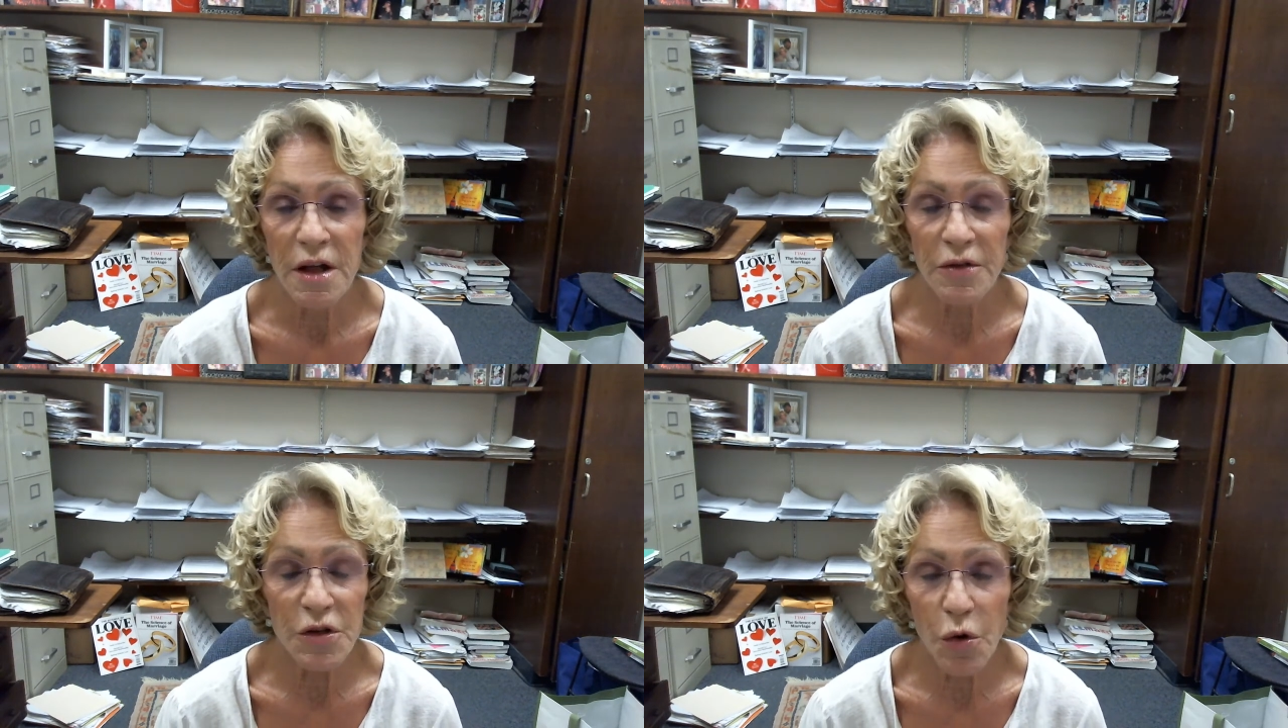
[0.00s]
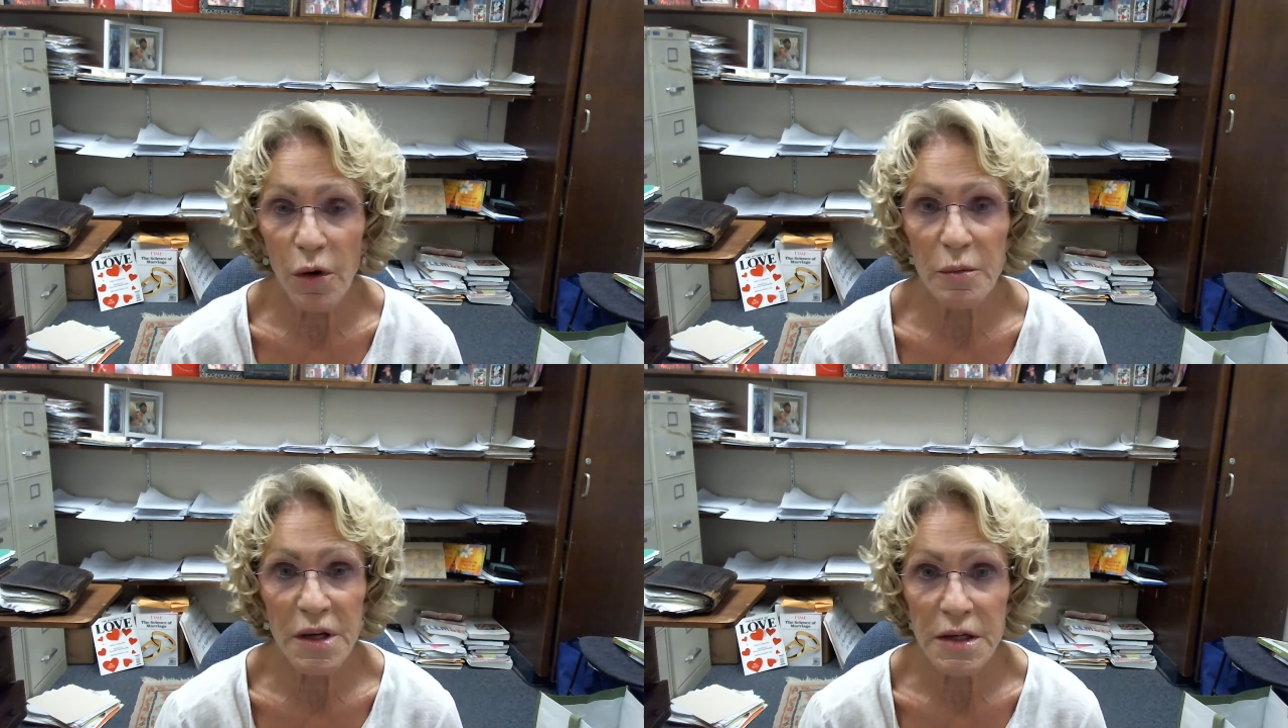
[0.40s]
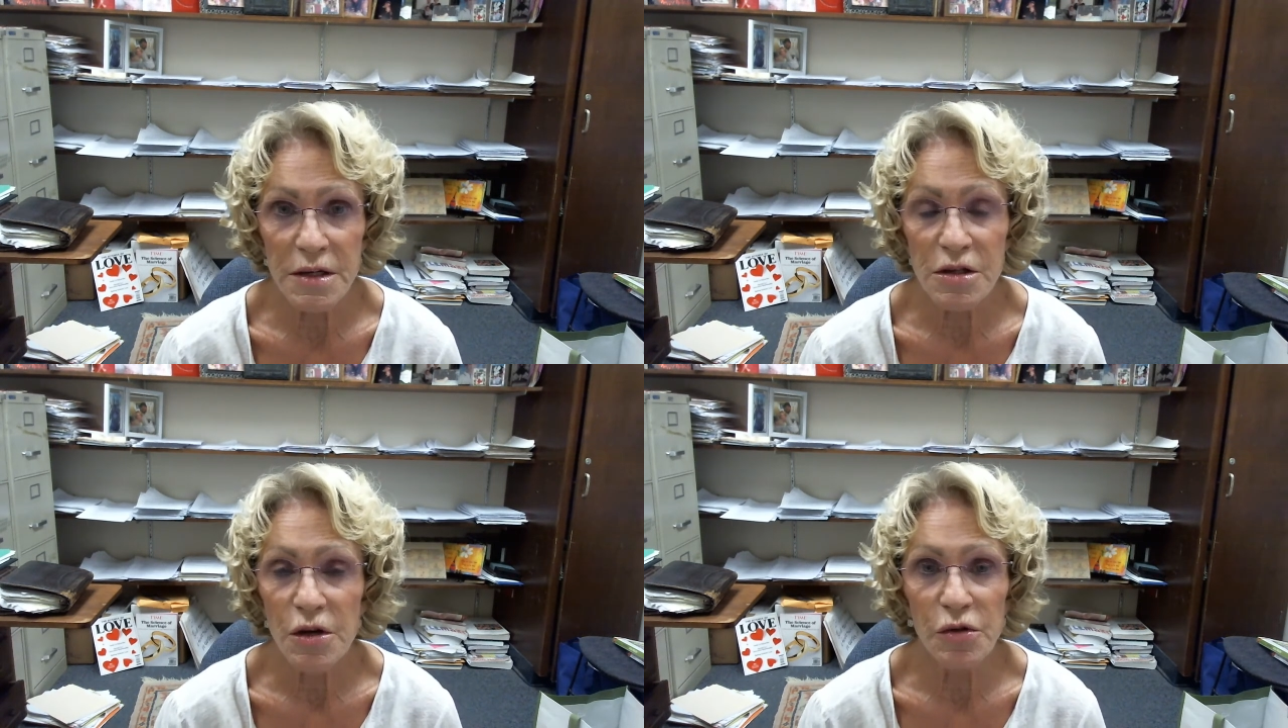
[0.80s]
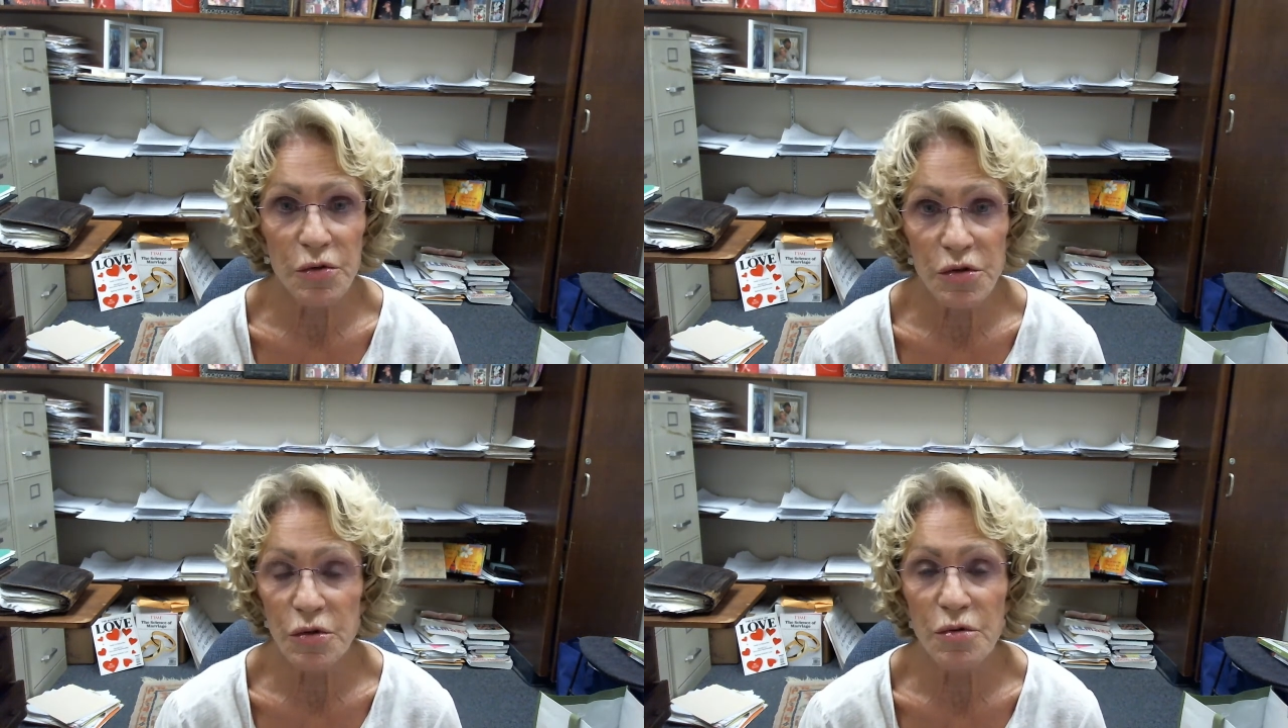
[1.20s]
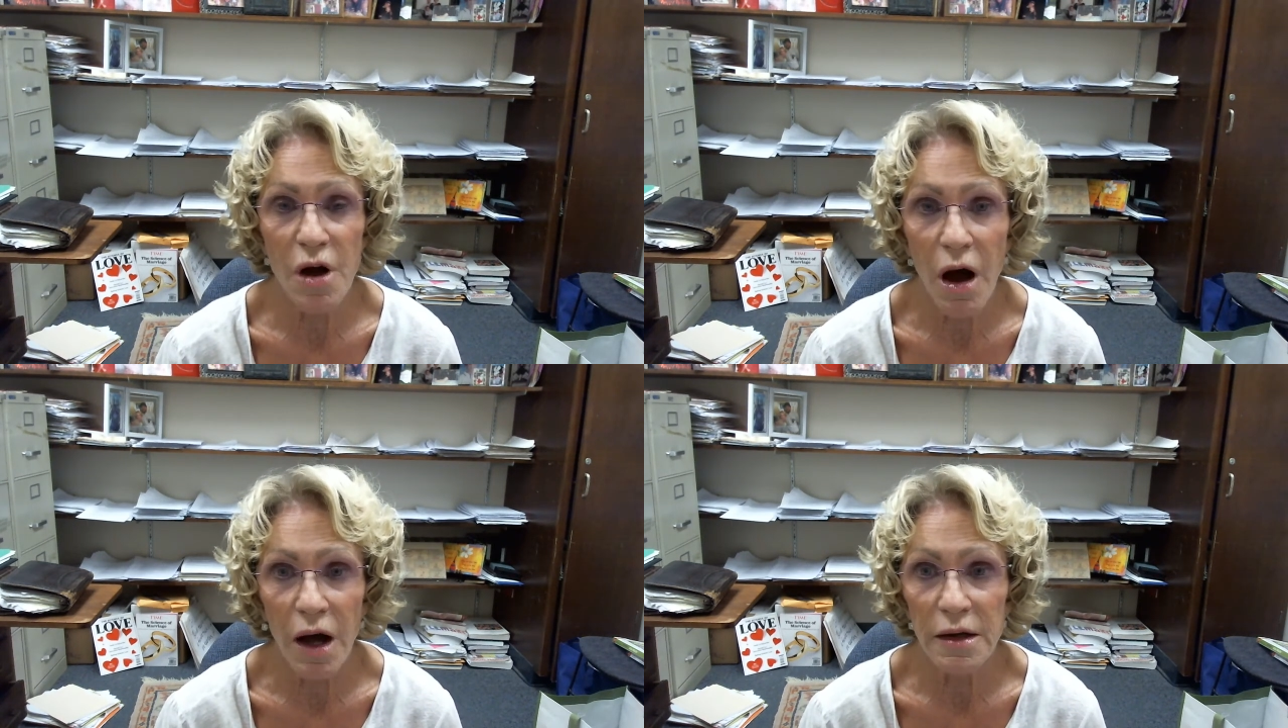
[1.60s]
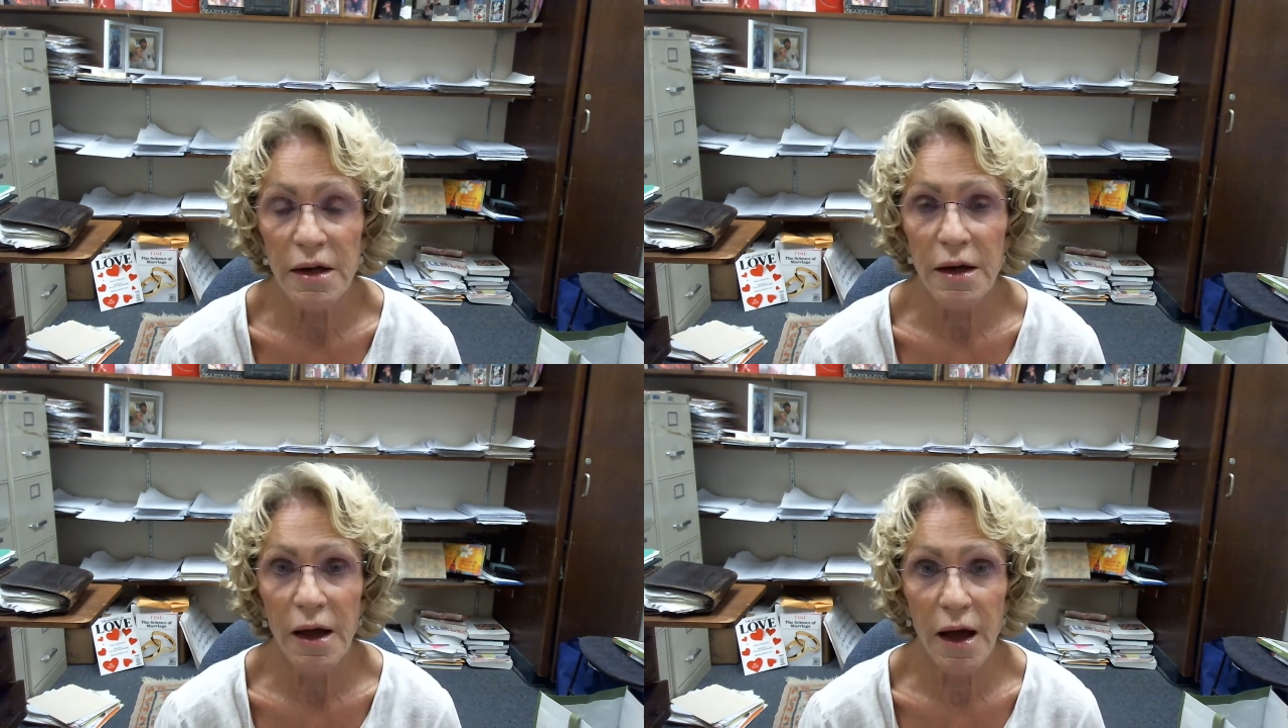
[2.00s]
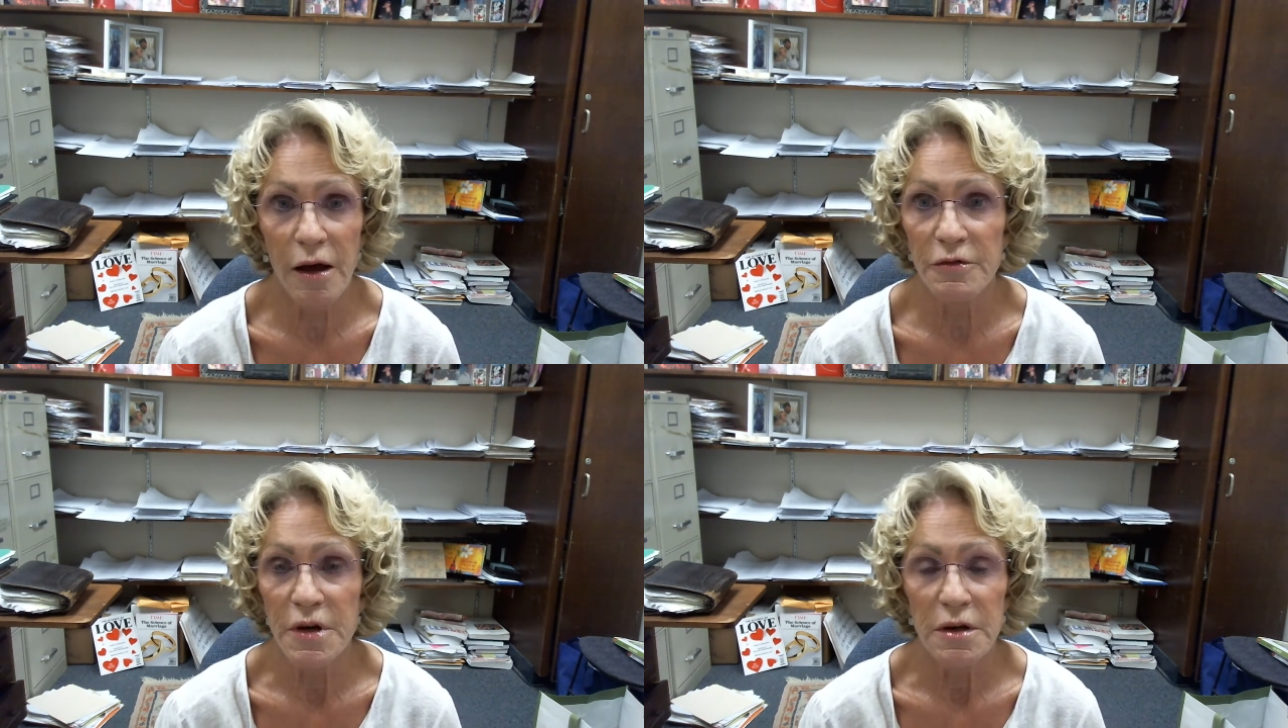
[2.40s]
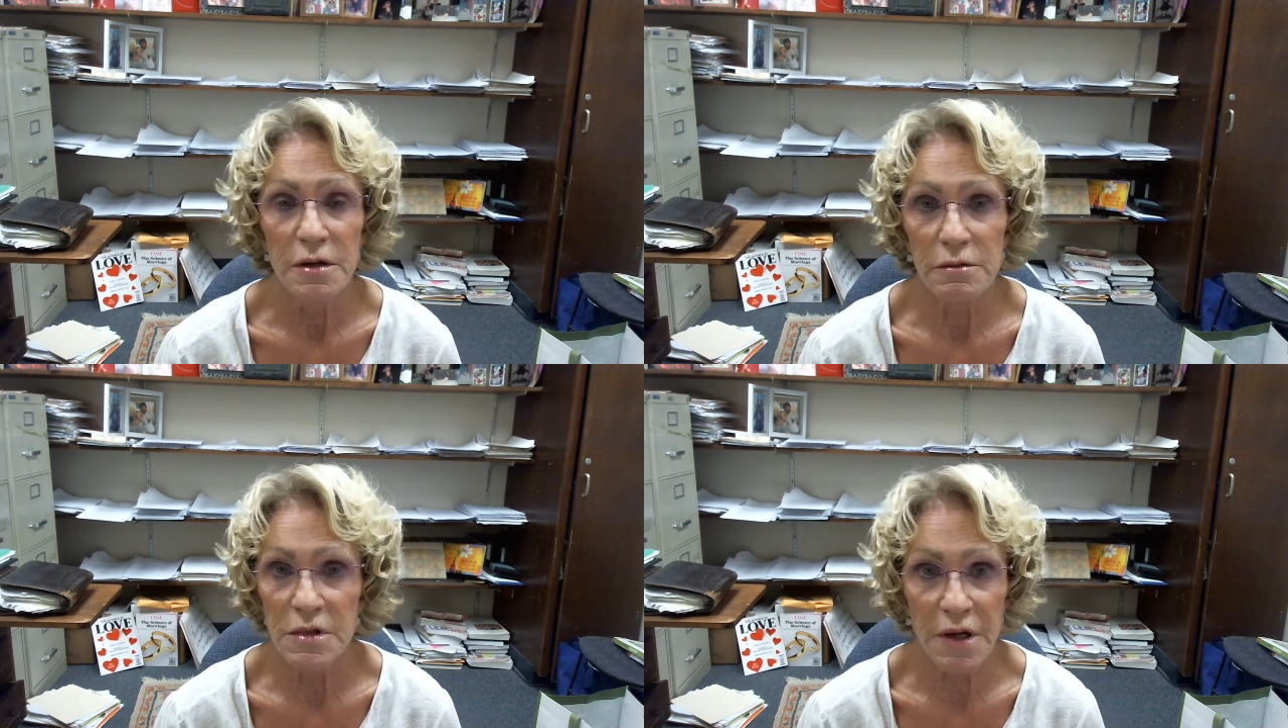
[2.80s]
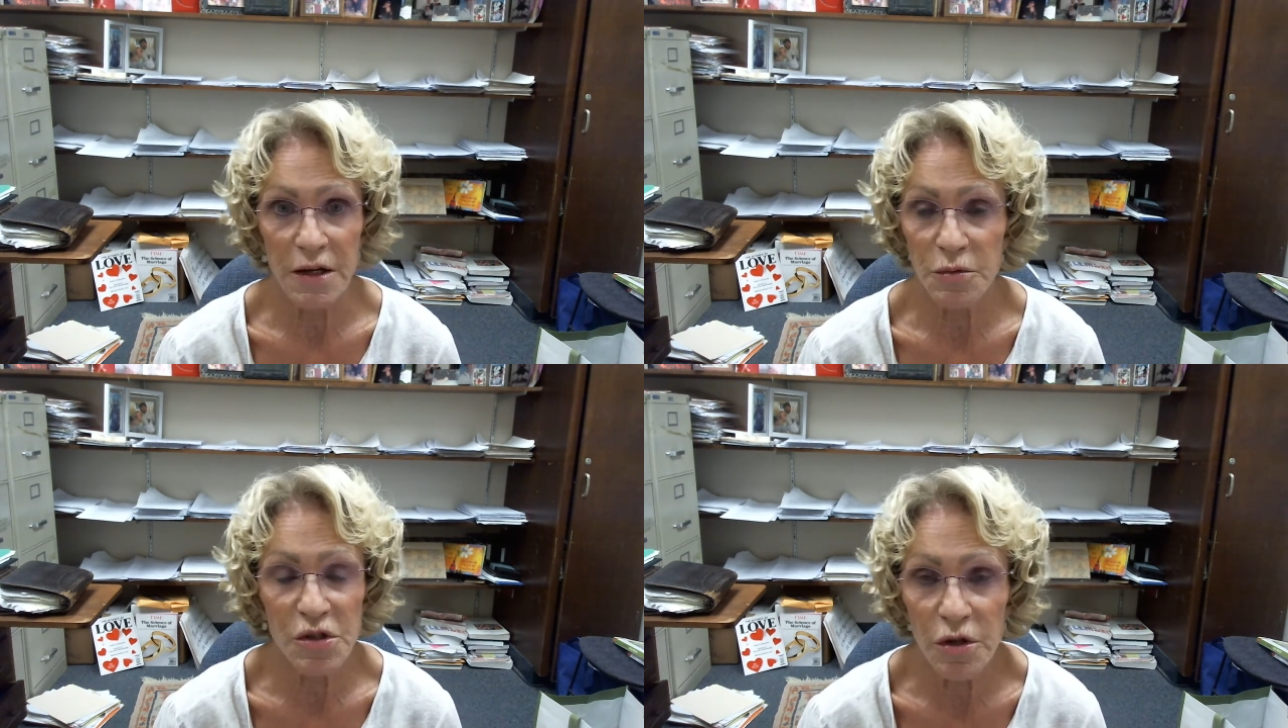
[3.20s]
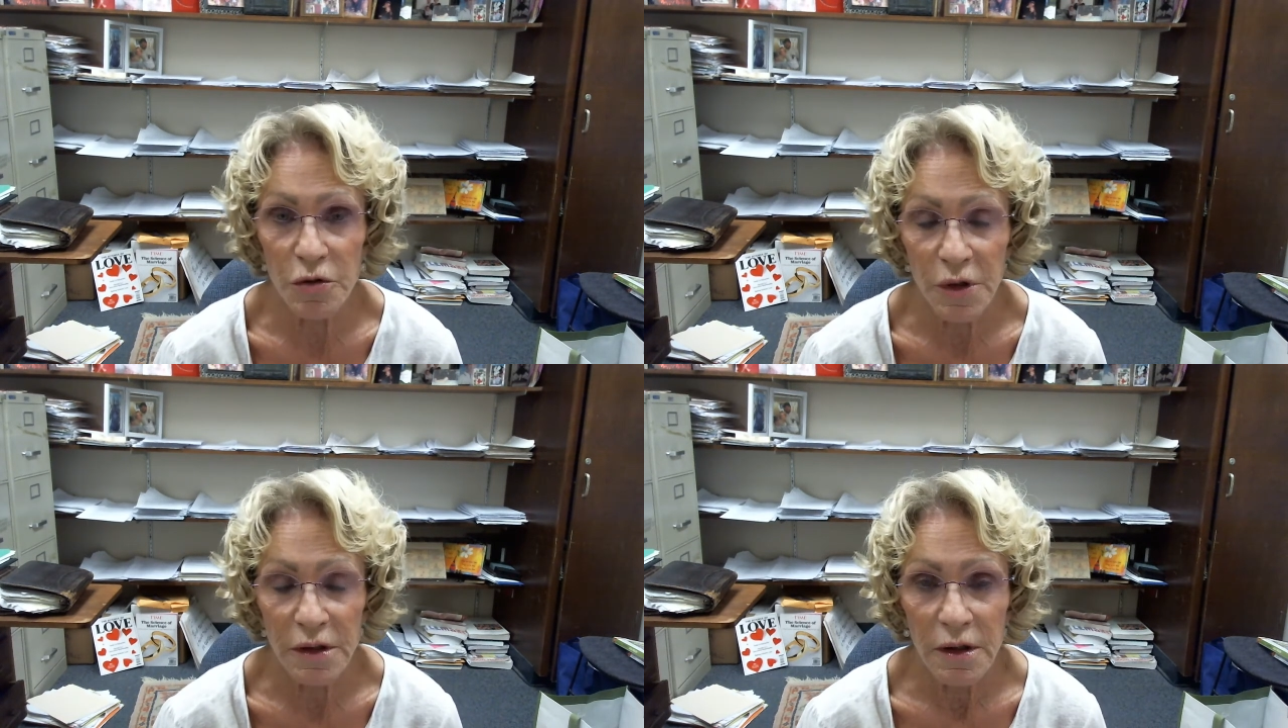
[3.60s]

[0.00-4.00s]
The norm is you do not have sex with children.